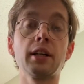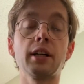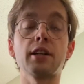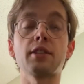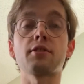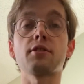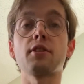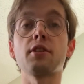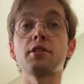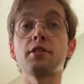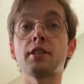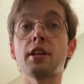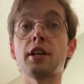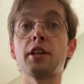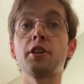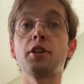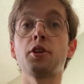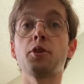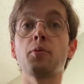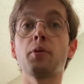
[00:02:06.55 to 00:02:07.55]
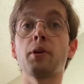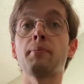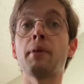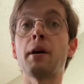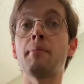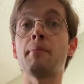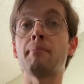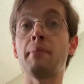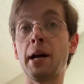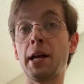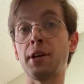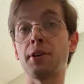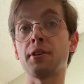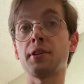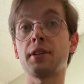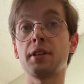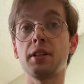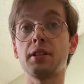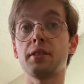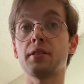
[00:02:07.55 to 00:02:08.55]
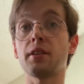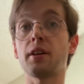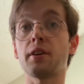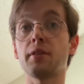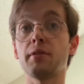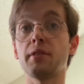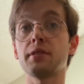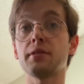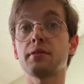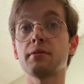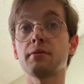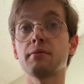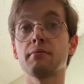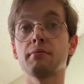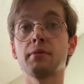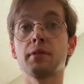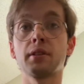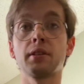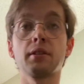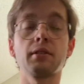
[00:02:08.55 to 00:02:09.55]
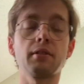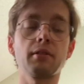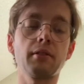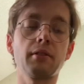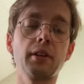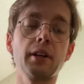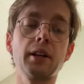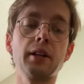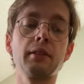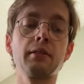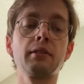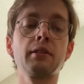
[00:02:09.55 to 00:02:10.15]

as long as I know where my minor key center is. Okay?